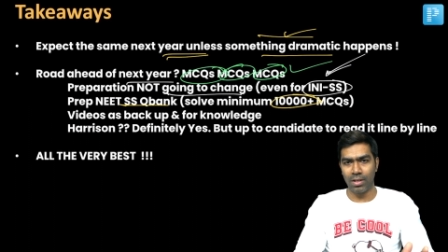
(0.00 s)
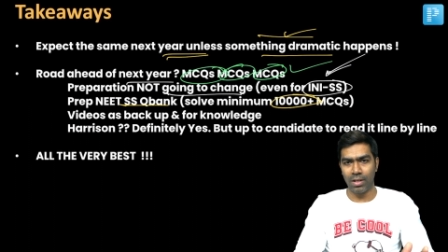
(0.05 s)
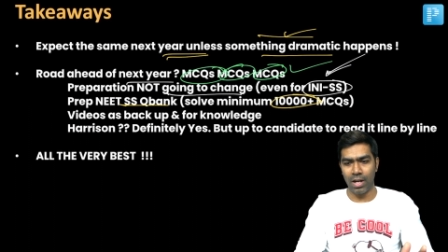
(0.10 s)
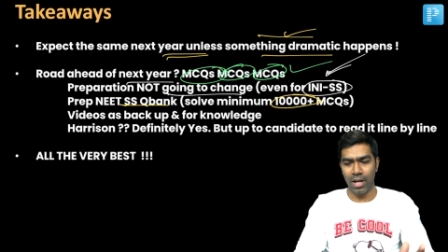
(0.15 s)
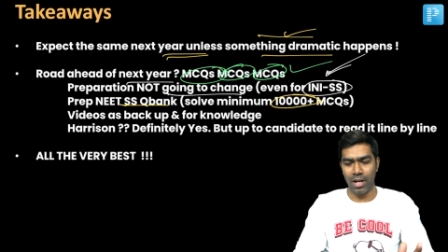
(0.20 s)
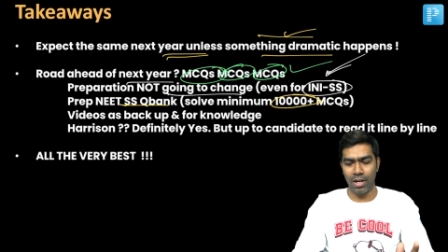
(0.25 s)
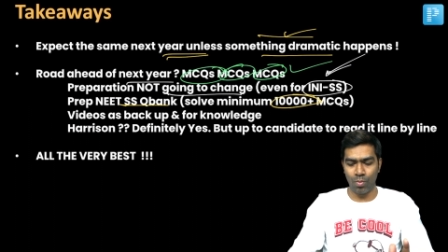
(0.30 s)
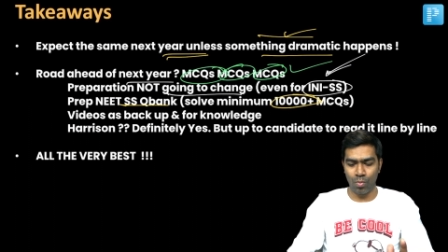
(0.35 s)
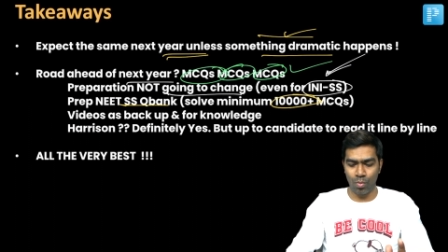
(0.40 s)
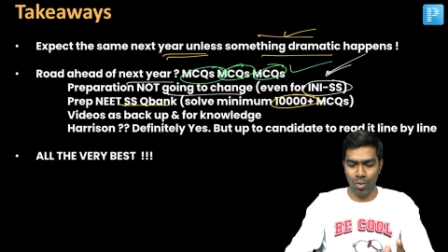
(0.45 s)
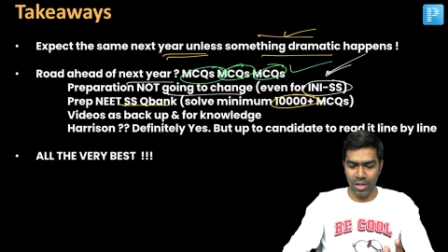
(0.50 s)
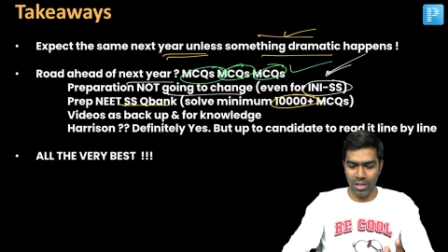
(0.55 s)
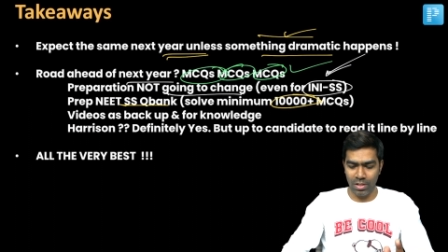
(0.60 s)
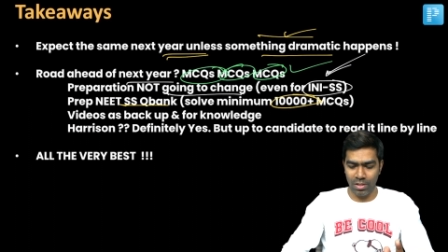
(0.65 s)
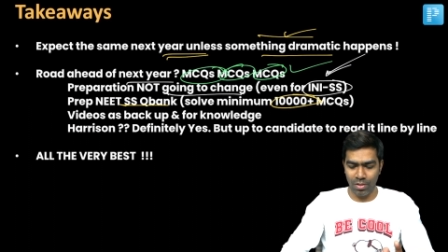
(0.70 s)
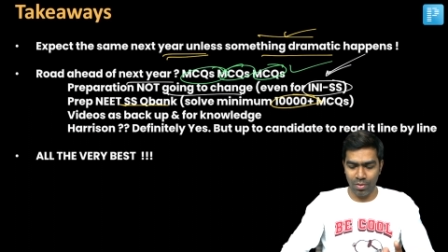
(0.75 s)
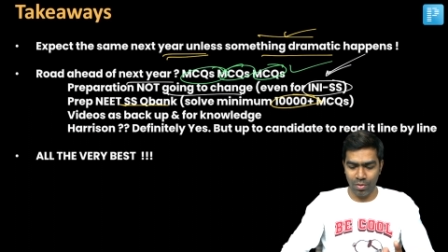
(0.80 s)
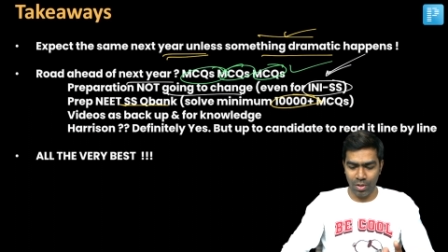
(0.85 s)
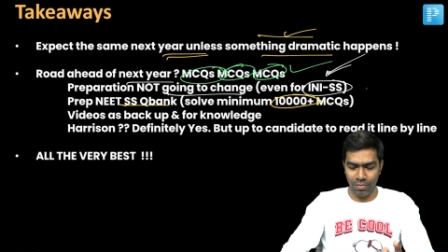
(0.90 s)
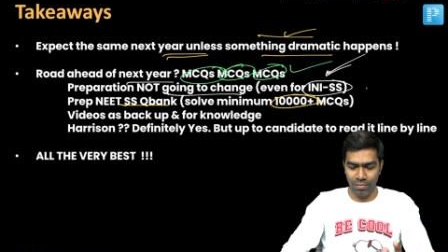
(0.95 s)
And once
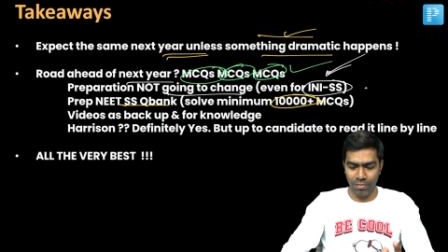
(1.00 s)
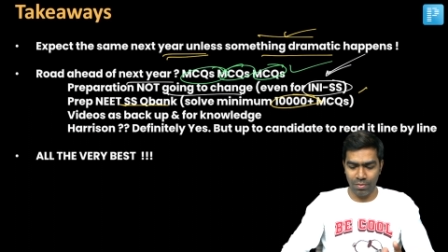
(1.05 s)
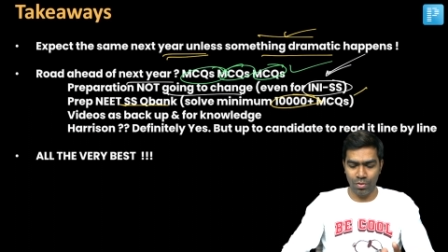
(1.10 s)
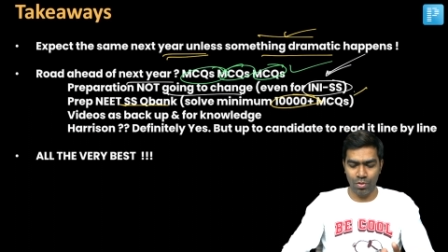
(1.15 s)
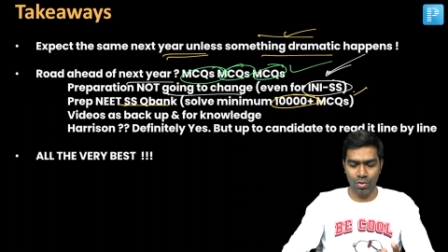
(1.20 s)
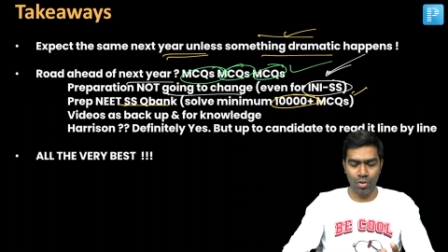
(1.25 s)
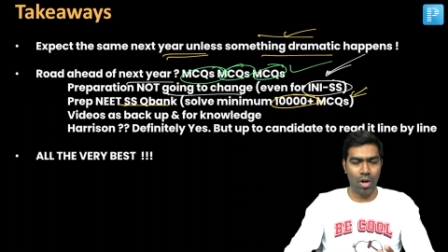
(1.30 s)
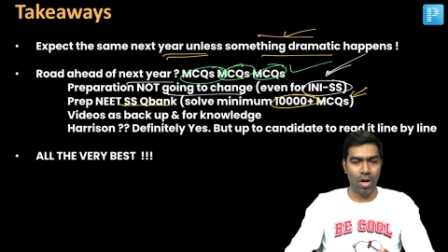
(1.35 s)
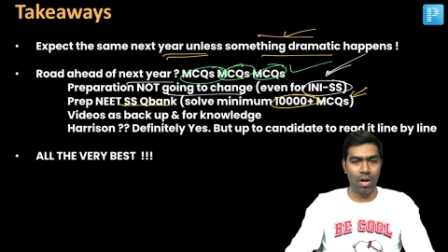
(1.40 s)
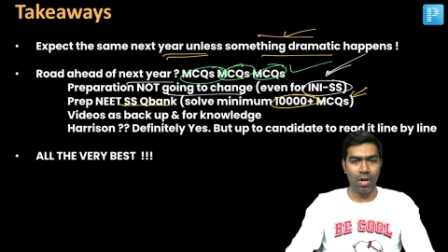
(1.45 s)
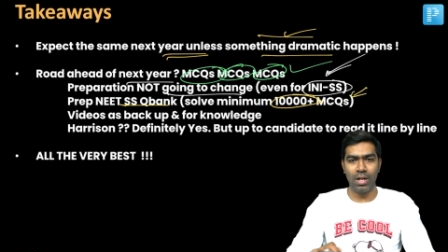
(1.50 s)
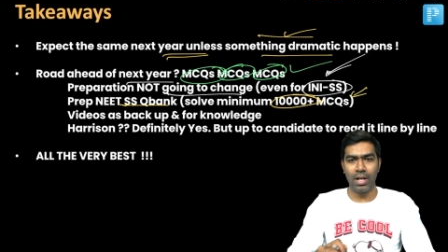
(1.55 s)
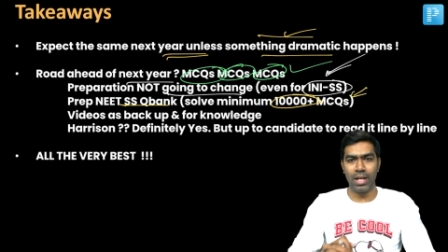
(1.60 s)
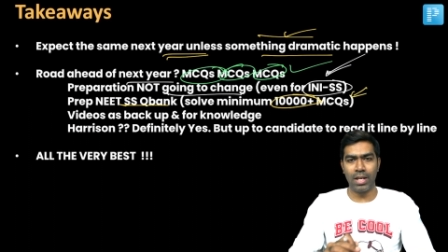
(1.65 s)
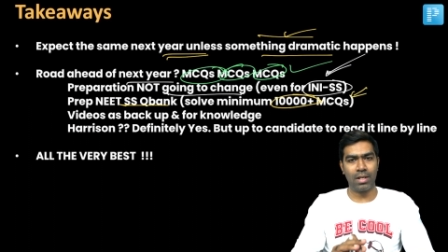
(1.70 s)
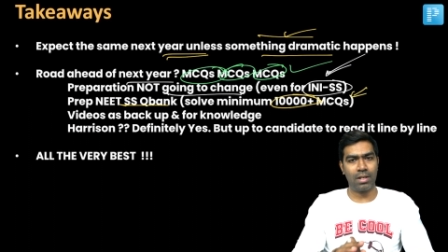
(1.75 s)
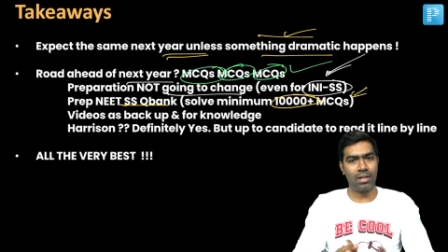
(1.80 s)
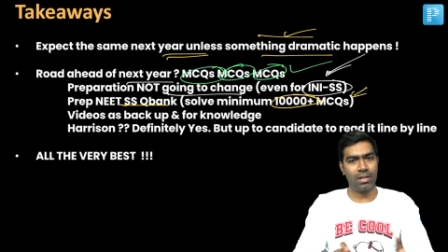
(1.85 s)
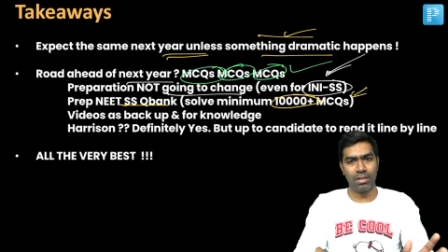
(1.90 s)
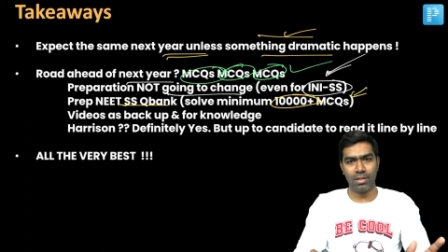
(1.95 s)
you have solved
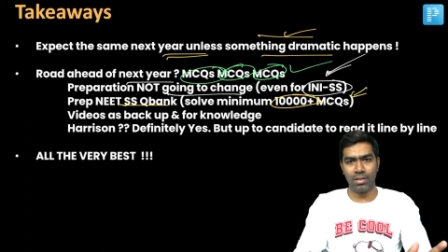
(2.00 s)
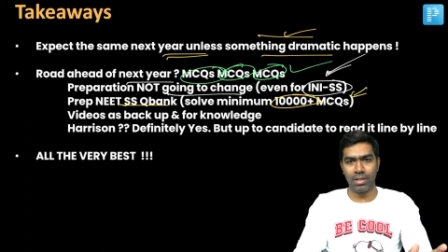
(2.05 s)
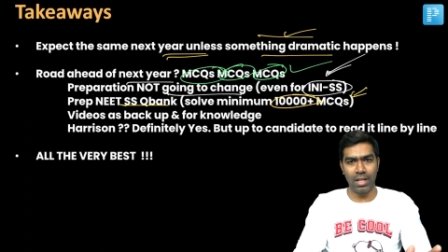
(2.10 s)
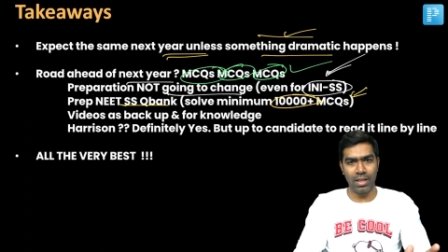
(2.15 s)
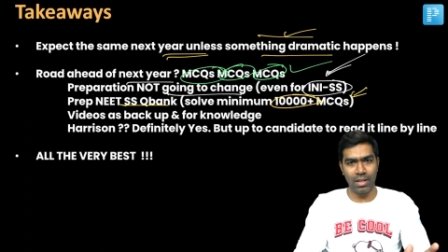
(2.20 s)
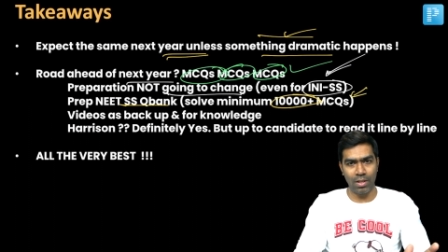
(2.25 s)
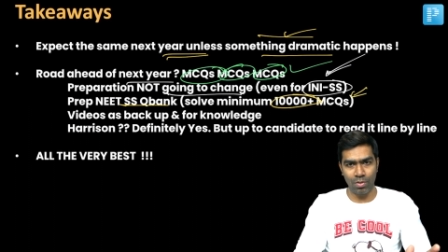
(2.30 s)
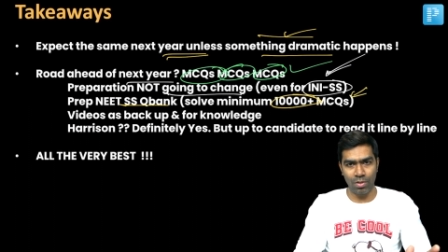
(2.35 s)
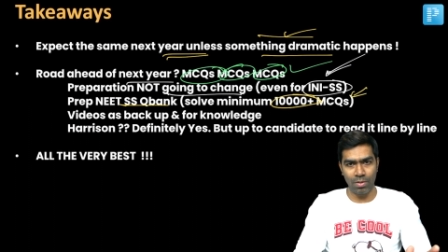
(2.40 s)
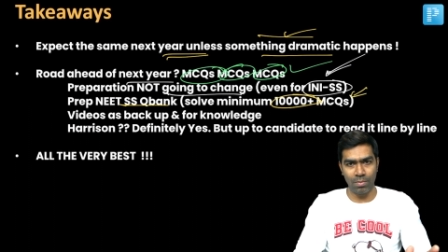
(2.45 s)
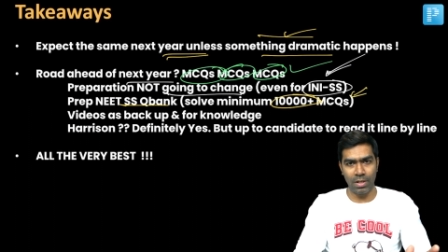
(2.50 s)
like 10,000